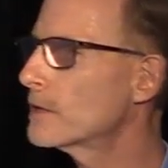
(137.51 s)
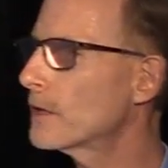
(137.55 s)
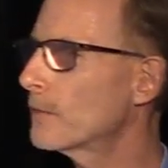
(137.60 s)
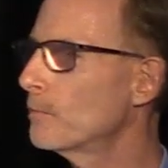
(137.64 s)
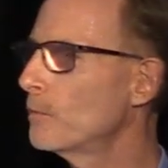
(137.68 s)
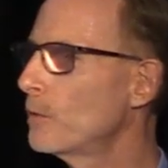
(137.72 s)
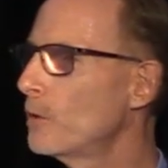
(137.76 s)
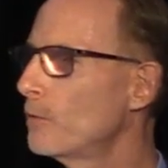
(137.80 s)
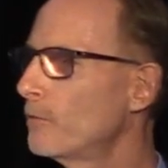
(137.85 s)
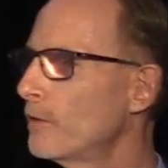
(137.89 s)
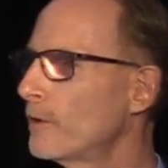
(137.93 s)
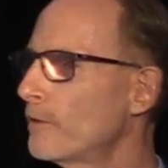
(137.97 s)
is it
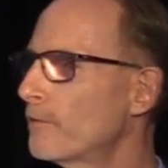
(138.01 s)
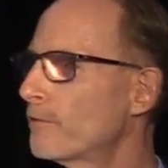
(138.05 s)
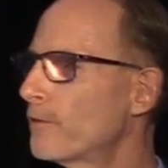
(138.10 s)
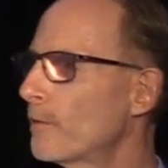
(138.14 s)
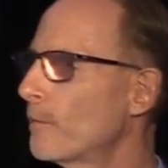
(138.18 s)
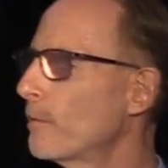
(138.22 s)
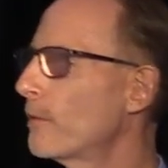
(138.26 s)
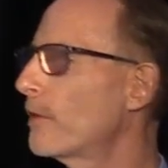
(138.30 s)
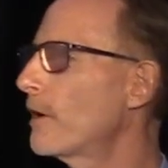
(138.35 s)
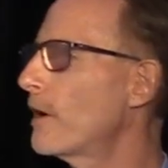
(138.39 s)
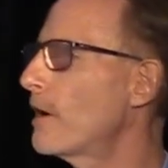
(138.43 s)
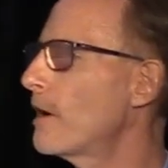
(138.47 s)
moving
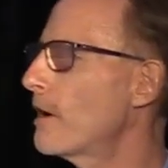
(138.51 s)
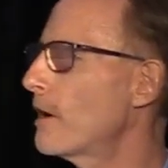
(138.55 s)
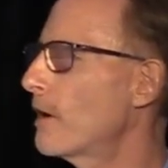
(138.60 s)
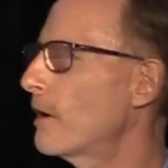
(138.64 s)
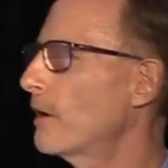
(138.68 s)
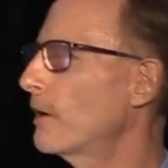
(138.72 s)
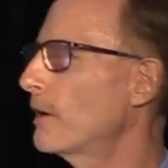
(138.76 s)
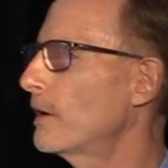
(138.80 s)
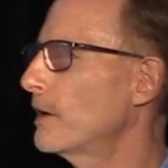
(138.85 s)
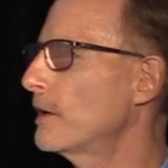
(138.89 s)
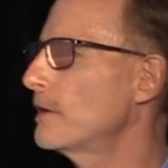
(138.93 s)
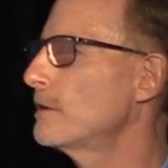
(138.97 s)
from
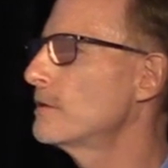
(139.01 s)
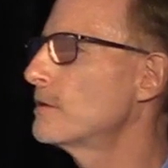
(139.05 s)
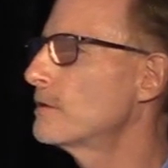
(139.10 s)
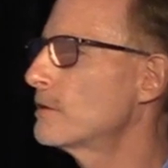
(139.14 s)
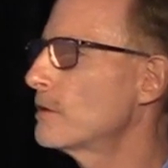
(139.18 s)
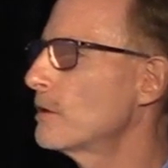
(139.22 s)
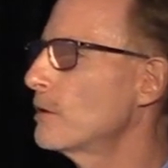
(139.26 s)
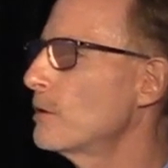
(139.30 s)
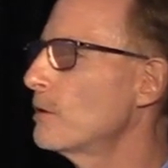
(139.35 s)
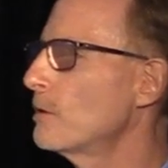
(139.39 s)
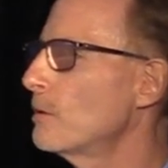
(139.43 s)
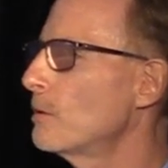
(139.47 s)
there
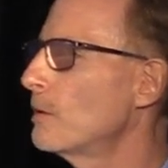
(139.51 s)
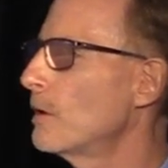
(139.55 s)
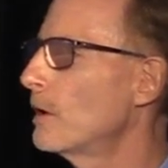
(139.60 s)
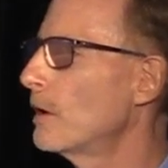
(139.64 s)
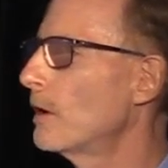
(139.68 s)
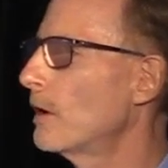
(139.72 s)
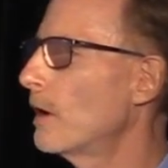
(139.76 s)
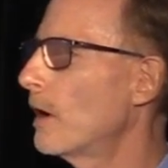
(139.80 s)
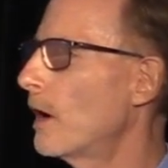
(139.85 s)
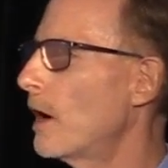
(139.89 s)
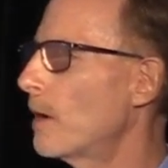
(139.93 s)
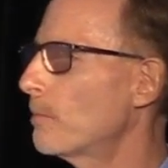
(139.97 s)
into
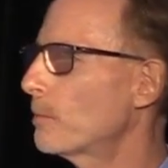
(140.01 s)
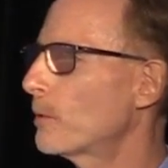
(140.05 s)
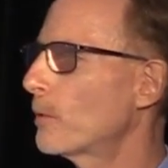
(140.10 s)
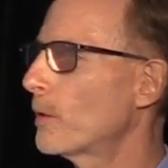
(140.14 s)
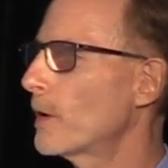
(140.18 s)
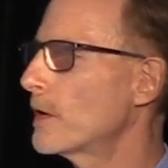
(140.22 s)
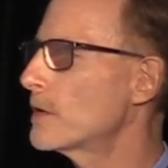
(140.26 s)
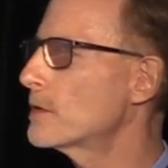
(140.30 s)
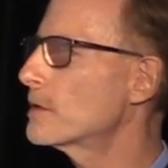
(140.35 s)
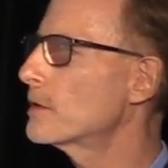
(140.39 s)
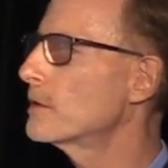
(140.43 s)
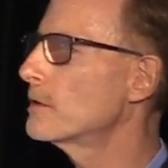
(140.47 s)

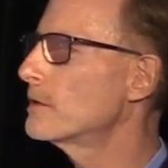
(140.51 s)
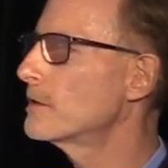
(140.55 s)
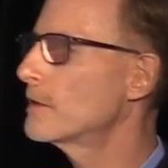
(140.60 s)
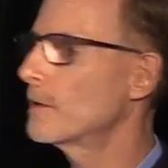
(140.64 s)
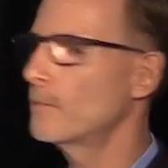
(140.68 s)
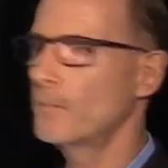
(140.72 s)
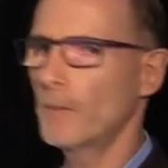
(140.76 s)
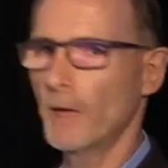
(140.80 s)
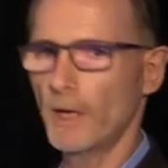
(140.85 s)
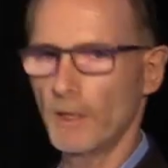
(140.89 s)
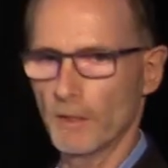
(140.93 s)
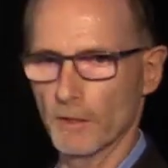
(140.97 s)
operations
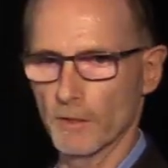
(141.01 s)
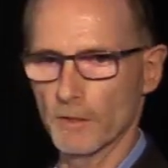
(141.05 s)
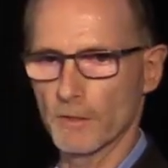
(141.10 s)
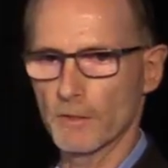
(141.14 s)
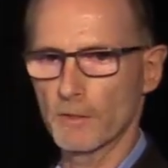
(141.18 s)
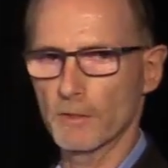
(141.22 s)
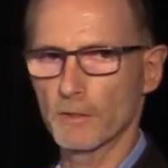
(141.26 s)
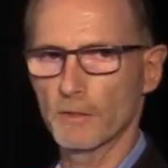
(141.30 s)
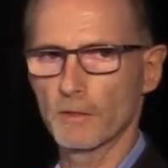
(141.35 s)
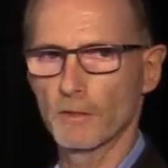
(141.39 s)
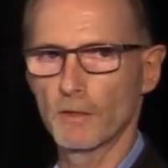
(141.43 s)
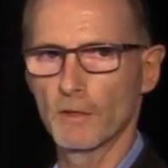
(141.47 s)
and
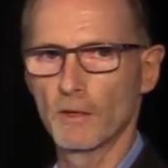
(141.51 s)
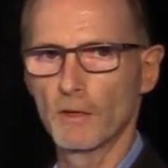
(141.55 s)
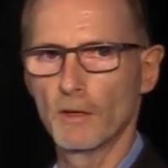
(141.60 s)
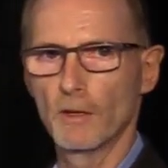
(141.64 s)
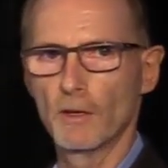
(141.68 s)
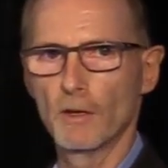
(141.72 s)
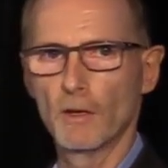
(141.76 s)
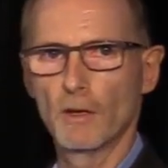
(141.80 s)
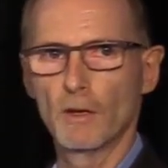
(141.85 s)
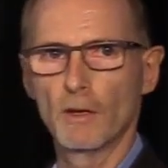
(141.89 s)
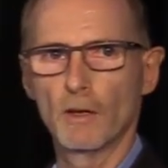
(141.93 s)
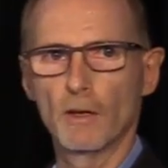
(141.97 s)
maintenance
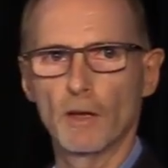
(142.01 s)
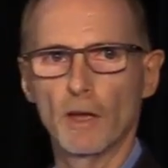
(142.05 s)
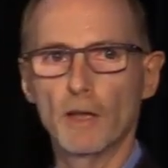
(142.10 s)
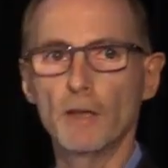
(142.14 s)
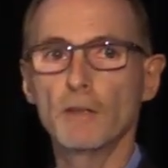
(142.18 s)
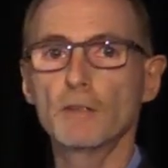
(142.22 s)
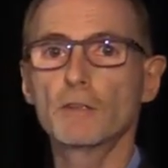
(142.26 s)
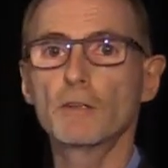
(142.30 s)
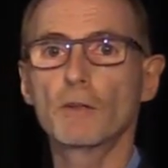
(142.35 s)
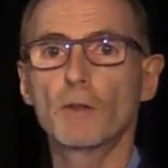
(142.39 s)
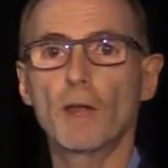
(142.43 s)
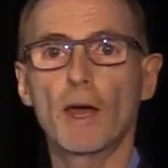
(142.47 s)
and
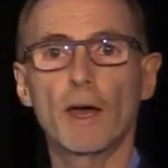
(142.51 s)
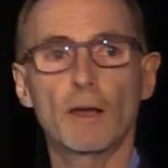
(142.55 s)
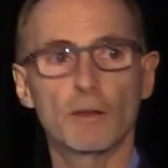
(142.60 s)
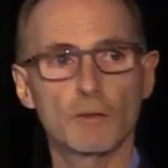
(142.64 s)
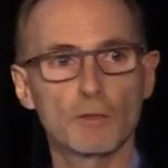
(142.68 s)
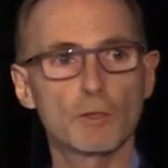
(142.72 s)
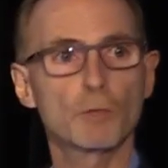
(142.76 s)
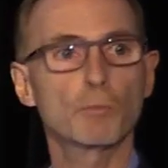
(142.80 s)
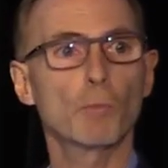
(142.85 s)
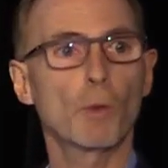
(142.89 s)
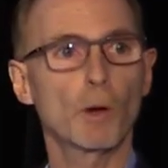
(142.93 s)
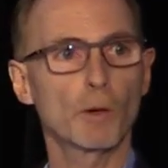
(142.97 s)
into
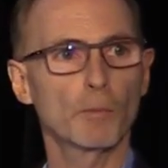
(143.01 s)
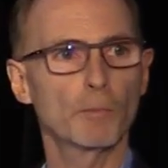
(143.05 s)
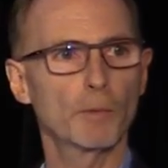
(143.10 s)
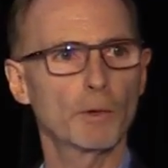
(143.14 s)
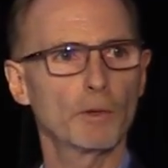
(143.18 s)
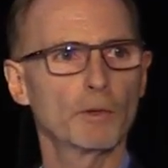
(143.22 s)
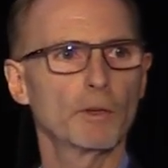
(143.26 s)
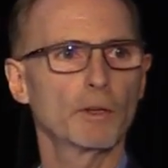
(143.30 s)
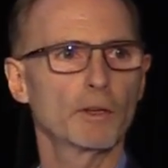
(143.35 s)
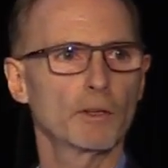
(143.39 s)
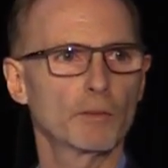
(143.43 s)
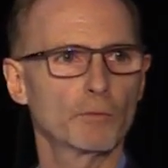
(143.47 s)
that smart
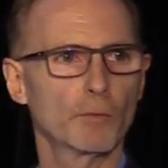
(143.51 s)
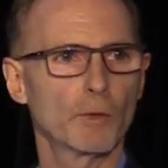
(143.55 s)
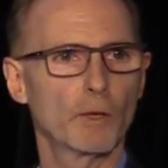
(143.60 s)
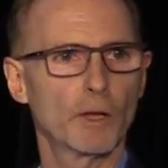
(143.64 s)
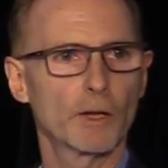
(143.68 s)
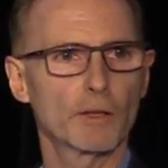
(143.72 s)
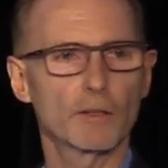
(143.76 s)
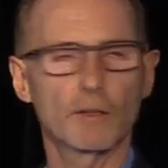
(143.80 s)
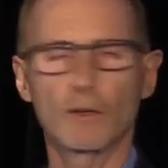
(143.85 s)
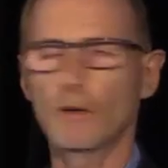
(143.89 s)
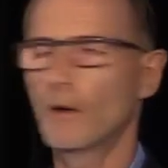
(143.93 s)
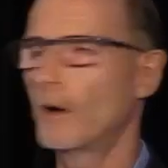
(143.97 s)
building, as we
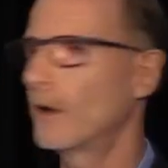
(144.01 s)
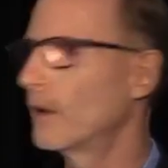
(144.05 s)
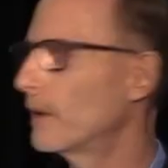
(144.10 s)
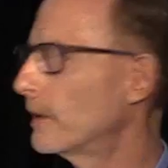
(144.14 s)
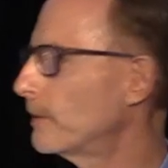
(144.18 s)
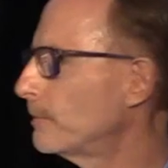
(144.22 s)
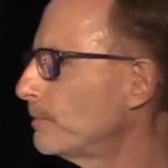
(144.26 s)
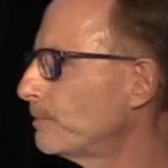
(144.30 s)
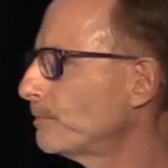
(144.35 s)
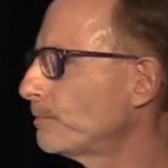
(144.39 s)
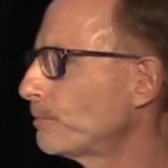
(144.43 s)
like to call it?